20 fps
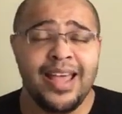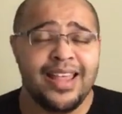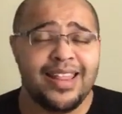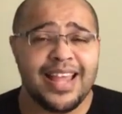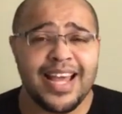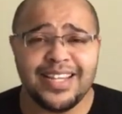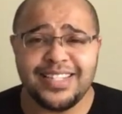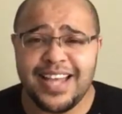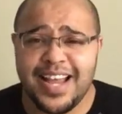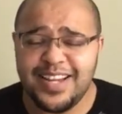
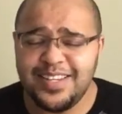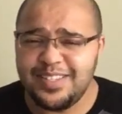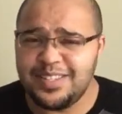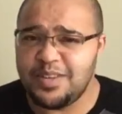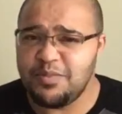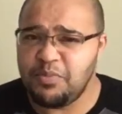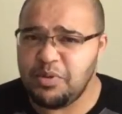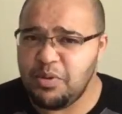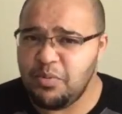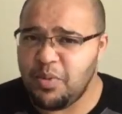That tends
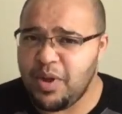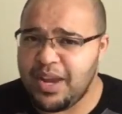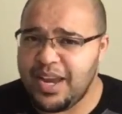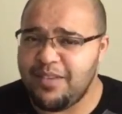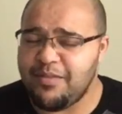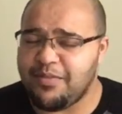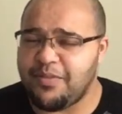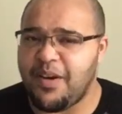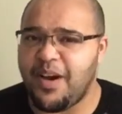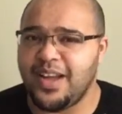to be when
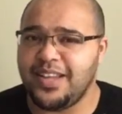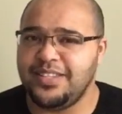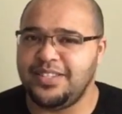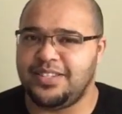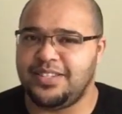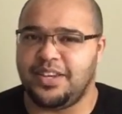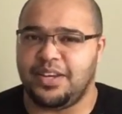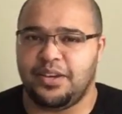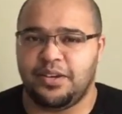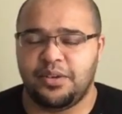it
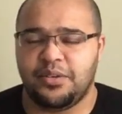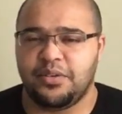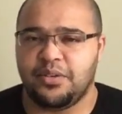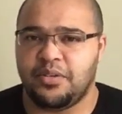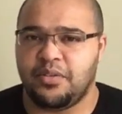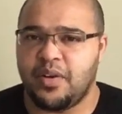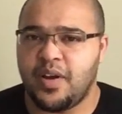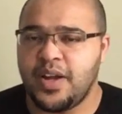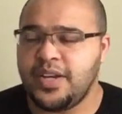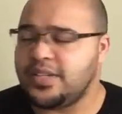finds you,
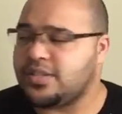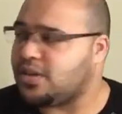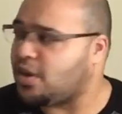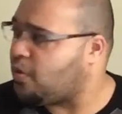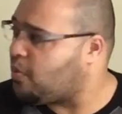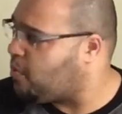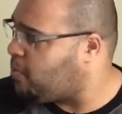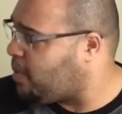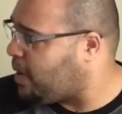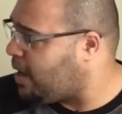all right?
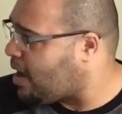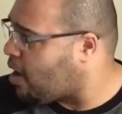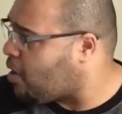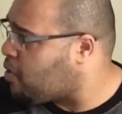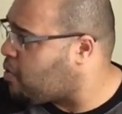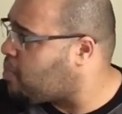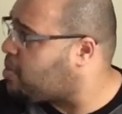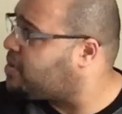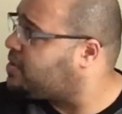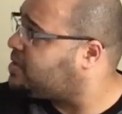So be
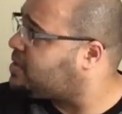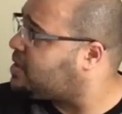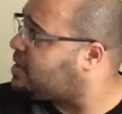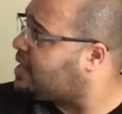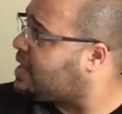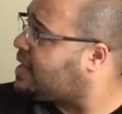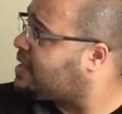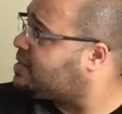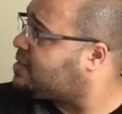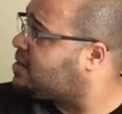open to
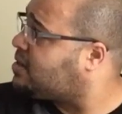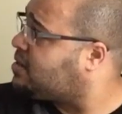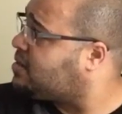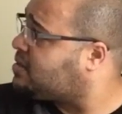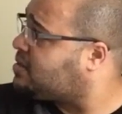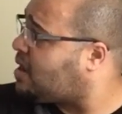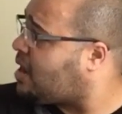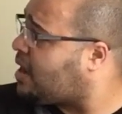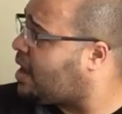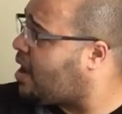this,
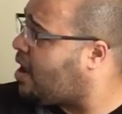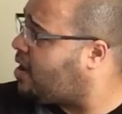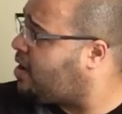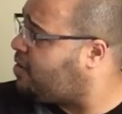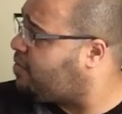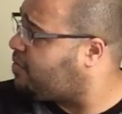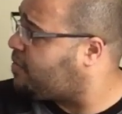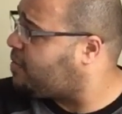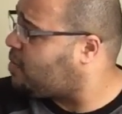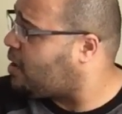because I kind
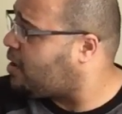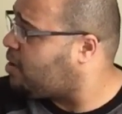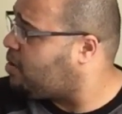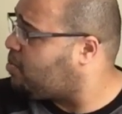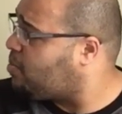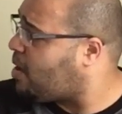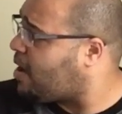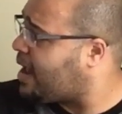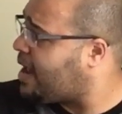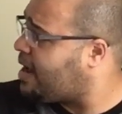of feel like you
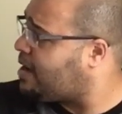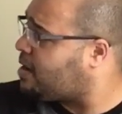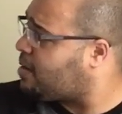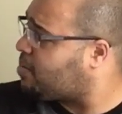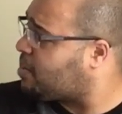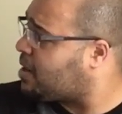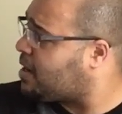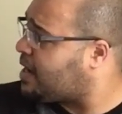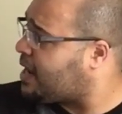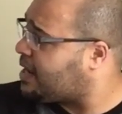might end
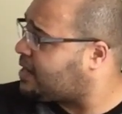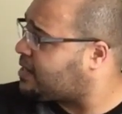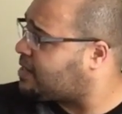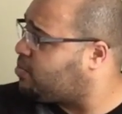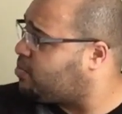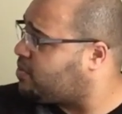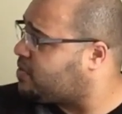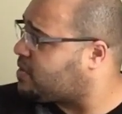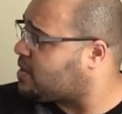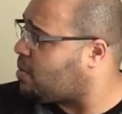up
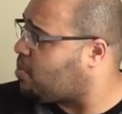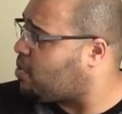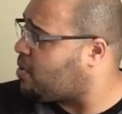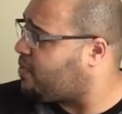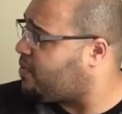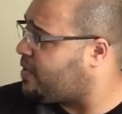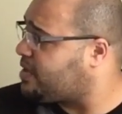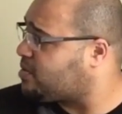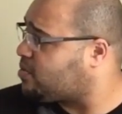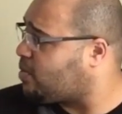connecting with
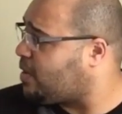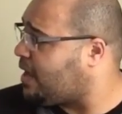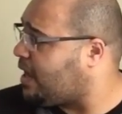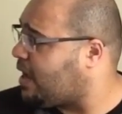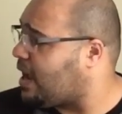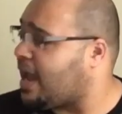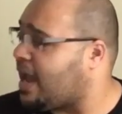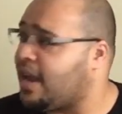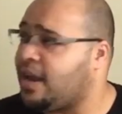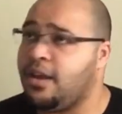someone this
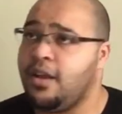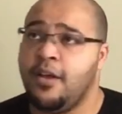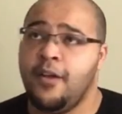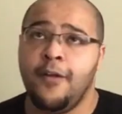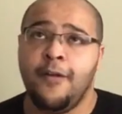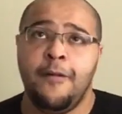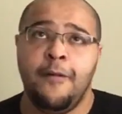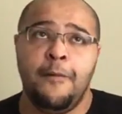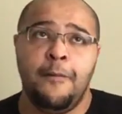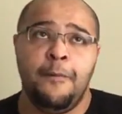week, and
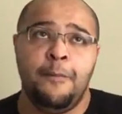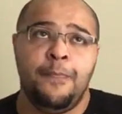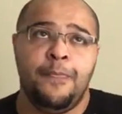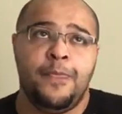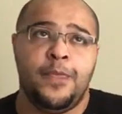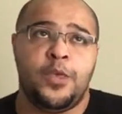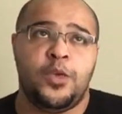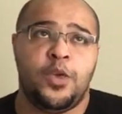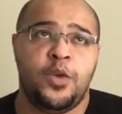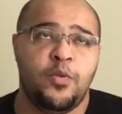
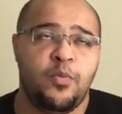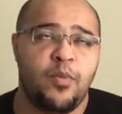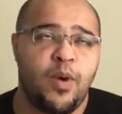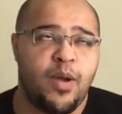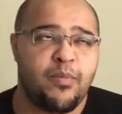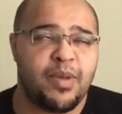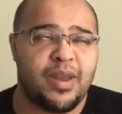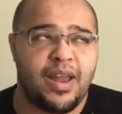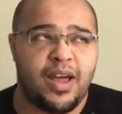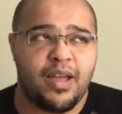you
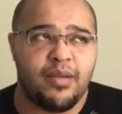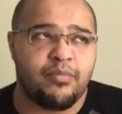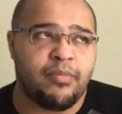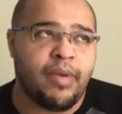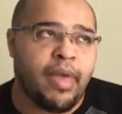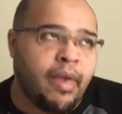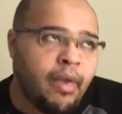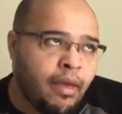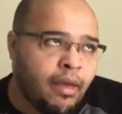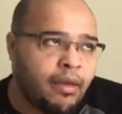might be like,
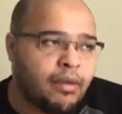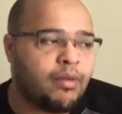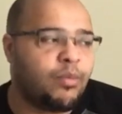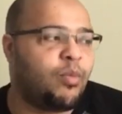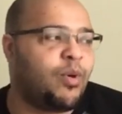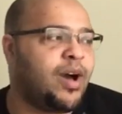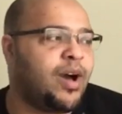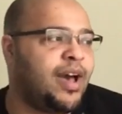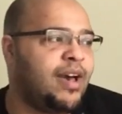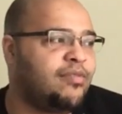meh,
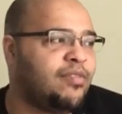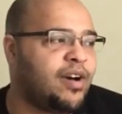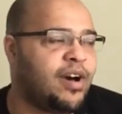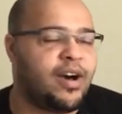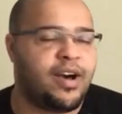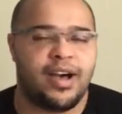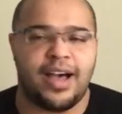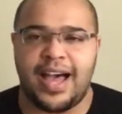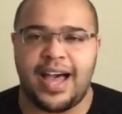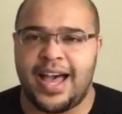
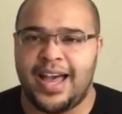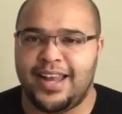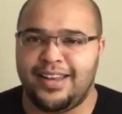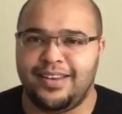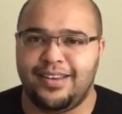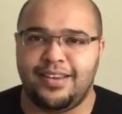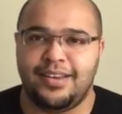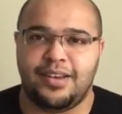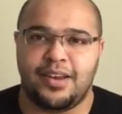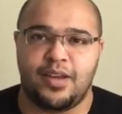whatever.
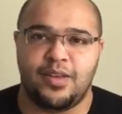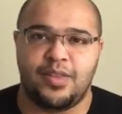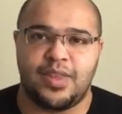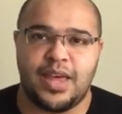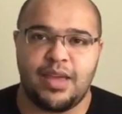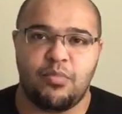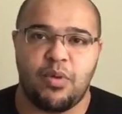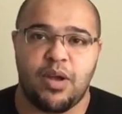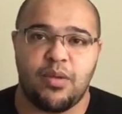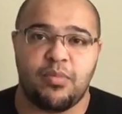And, you know,
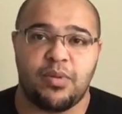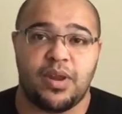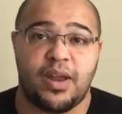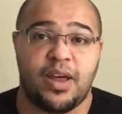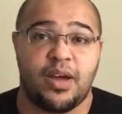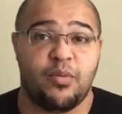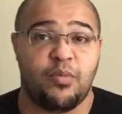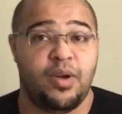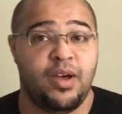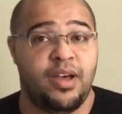they might be
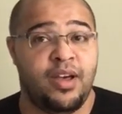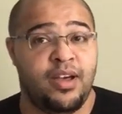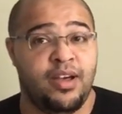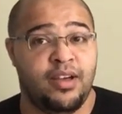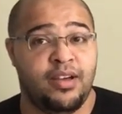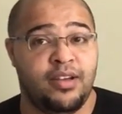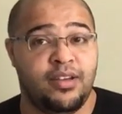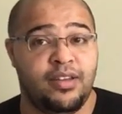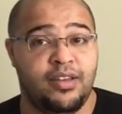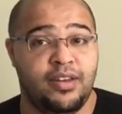like,
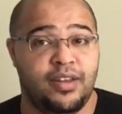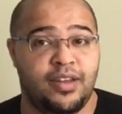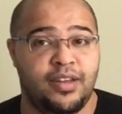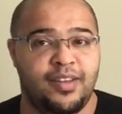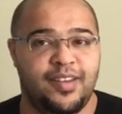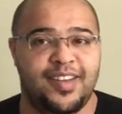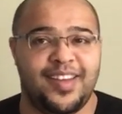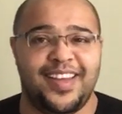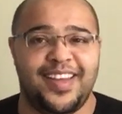well, you know.